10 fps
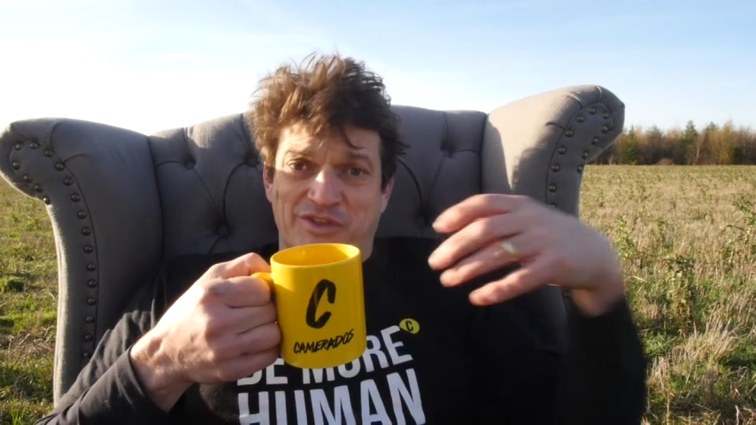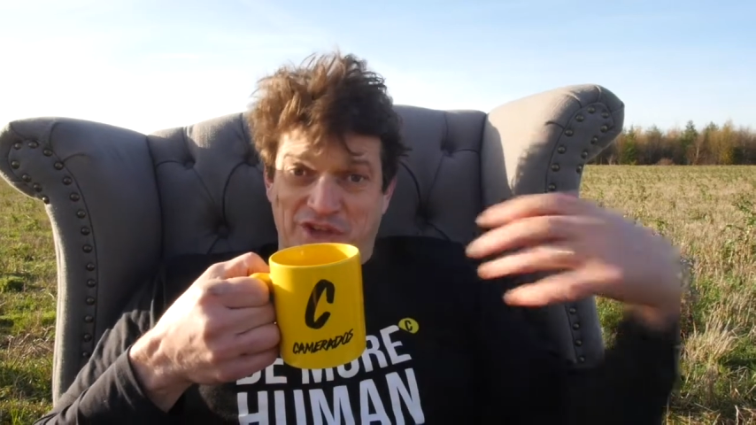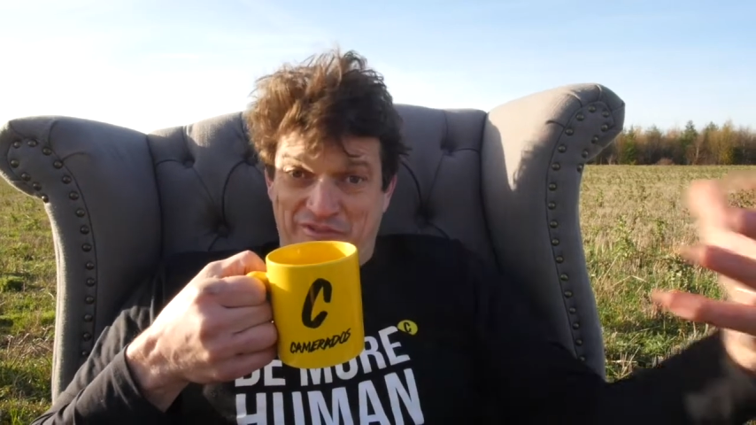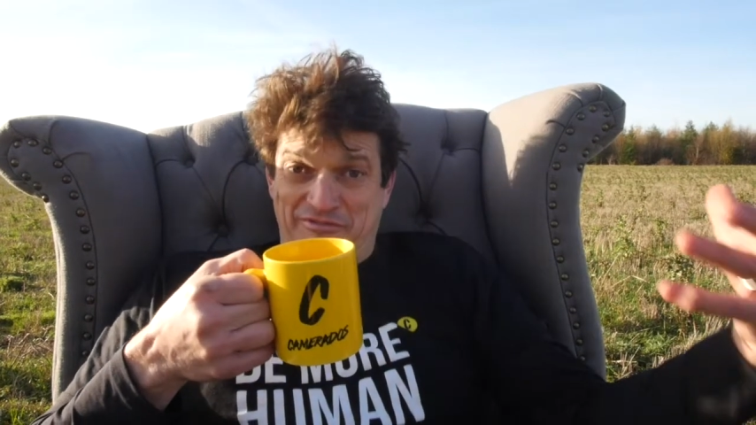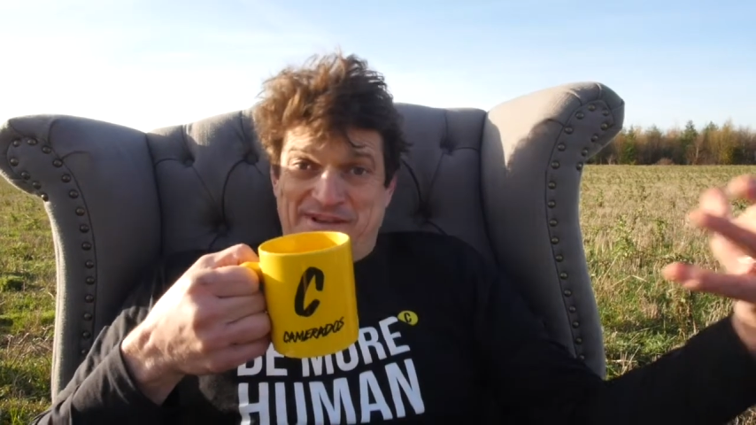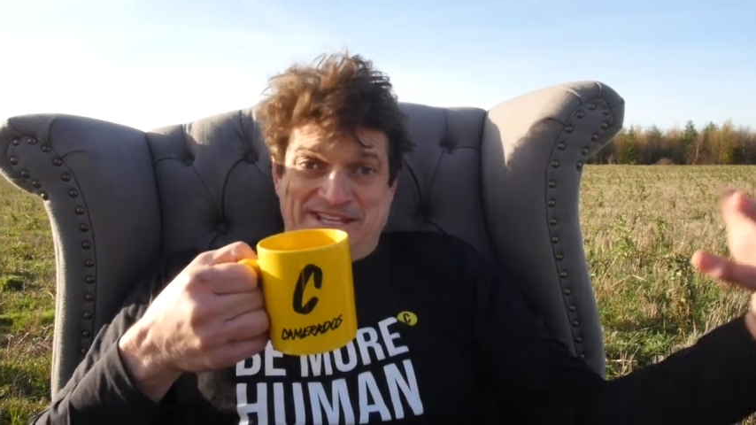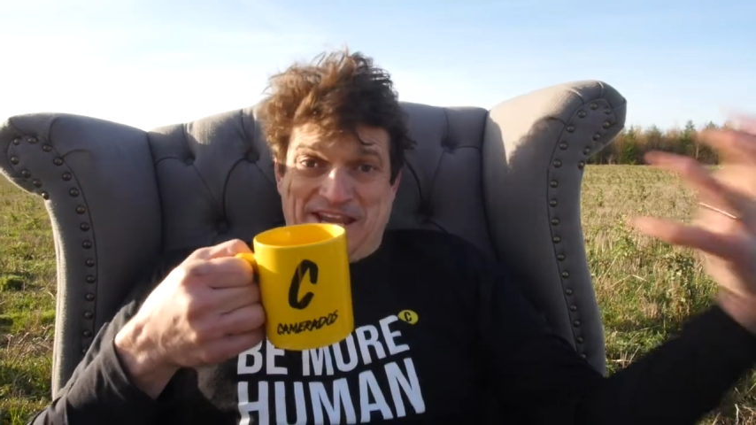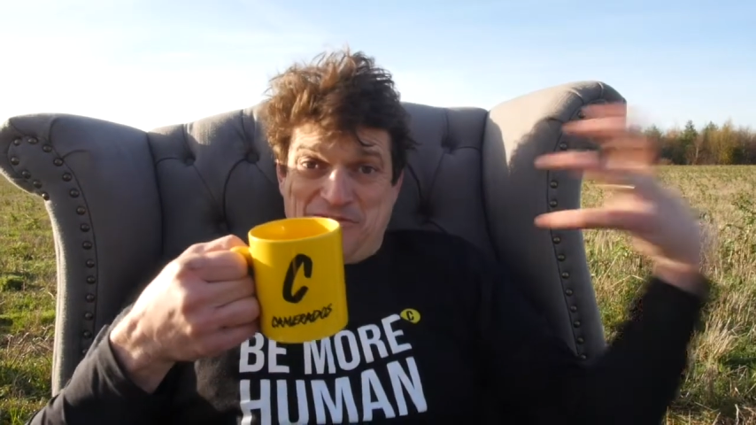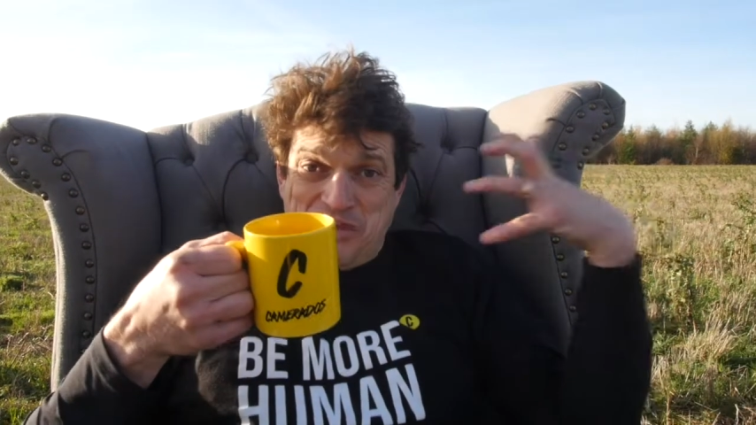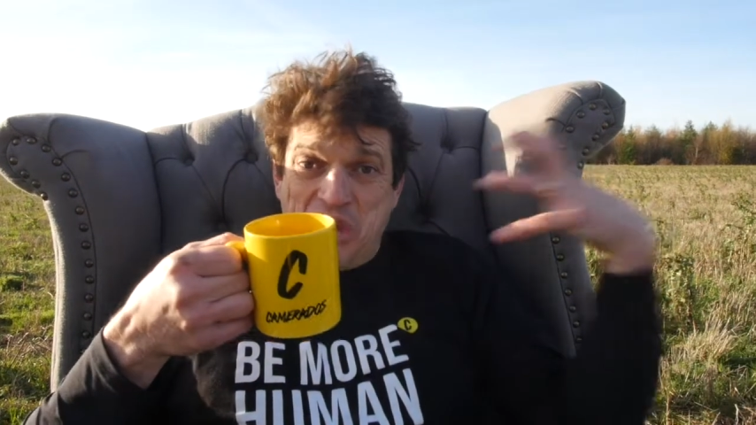government say
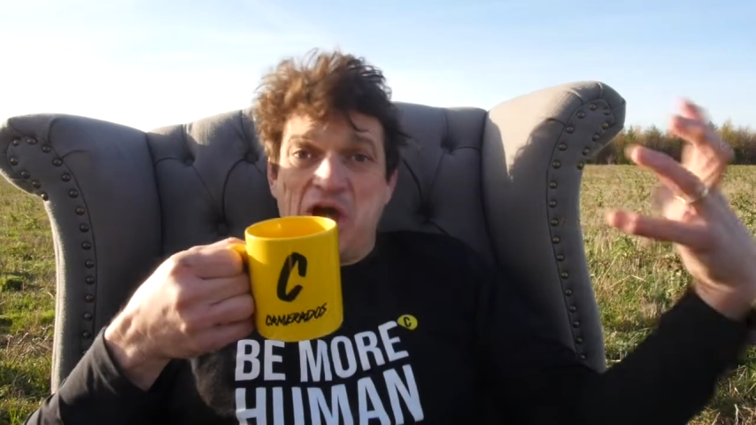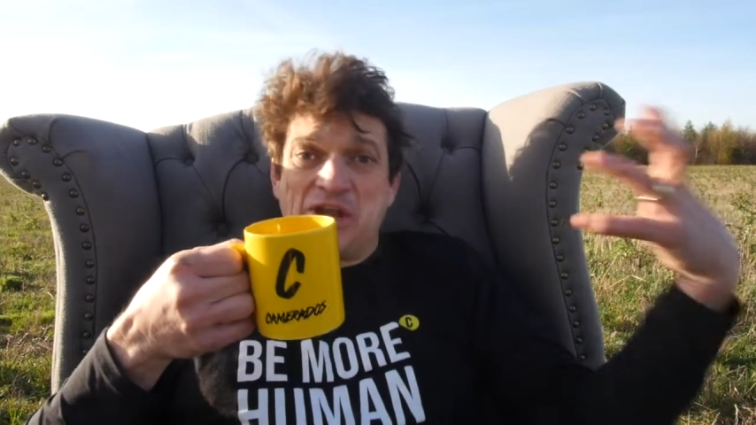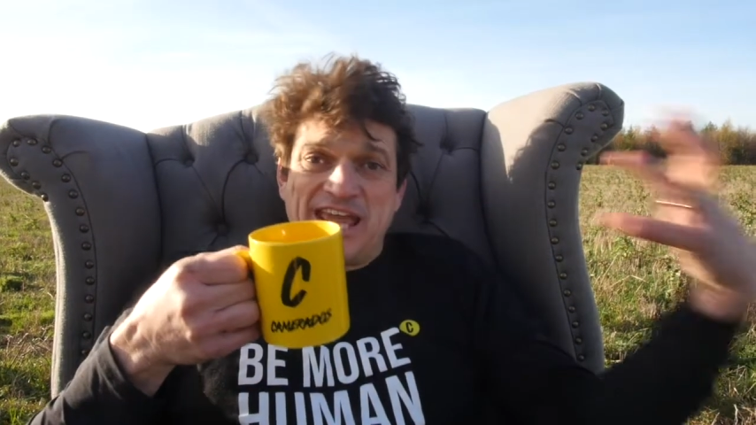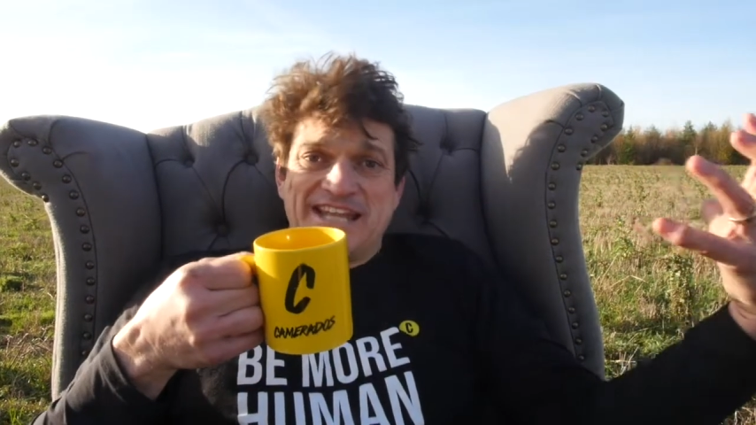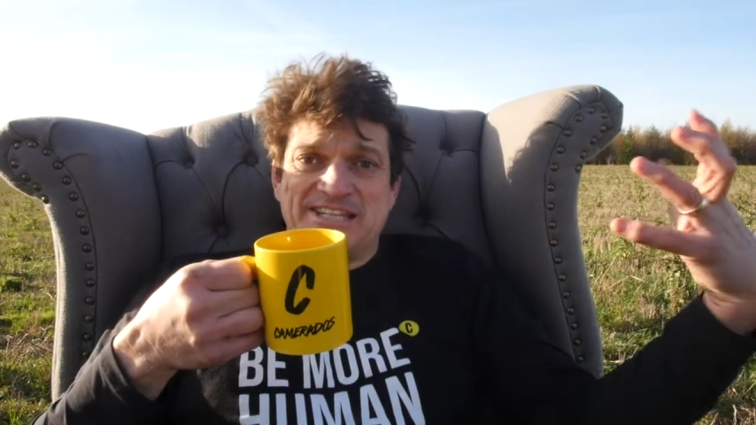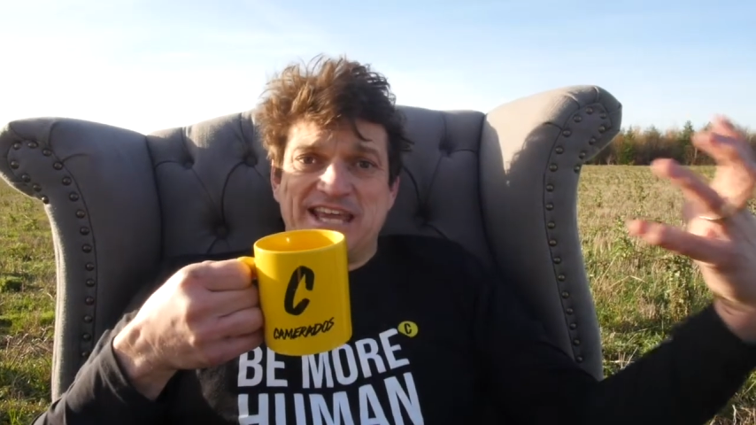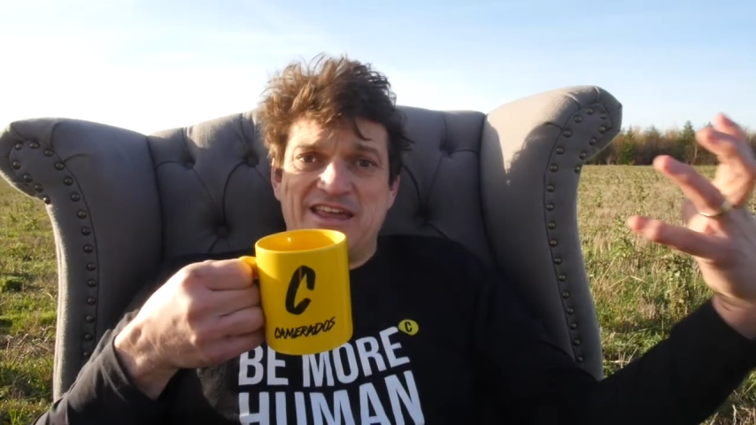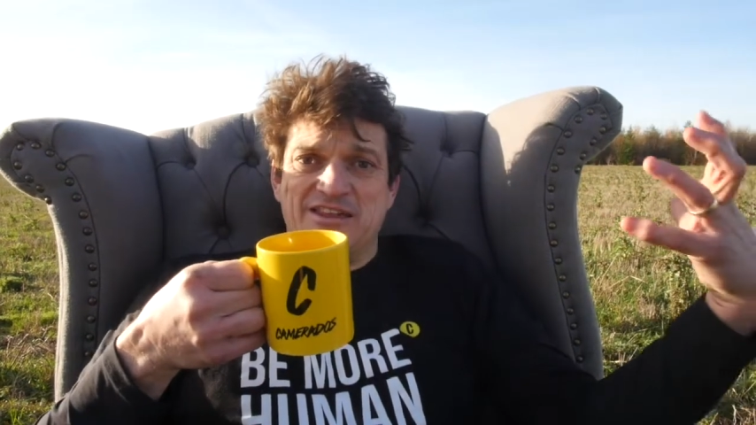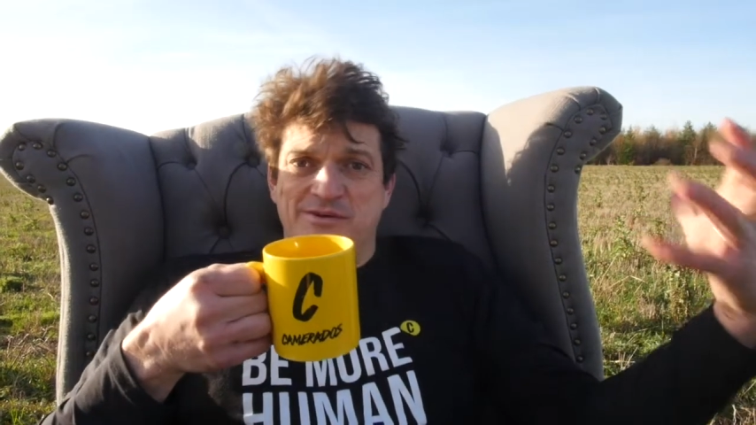we can't get together.